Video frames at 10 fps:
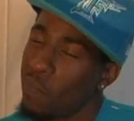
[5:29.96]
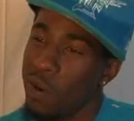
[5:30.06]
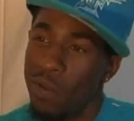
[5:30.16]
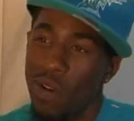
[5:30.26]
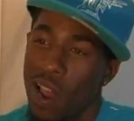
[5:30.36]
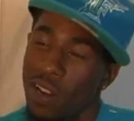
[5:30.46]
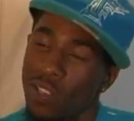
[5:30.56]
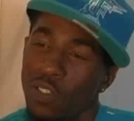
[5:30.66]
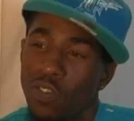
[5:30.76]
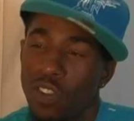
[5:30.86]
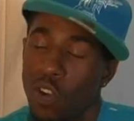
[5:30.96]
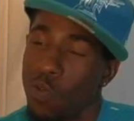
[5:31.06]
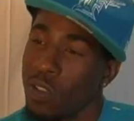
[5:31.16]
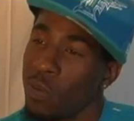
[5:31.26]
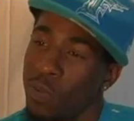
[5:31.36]
Put me right in the studio
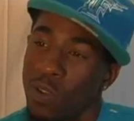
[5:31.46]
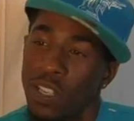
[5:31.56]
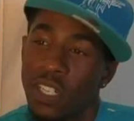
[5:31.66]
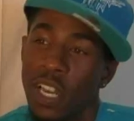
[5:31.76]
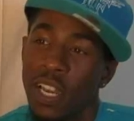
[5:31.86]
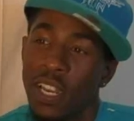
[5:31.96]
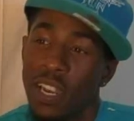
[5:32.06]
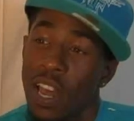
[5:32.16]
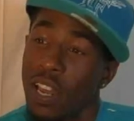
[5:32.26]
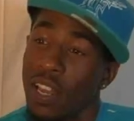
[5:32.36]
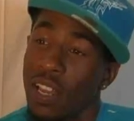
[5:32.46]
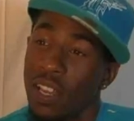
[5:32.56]
with the boy DJ Kinetic.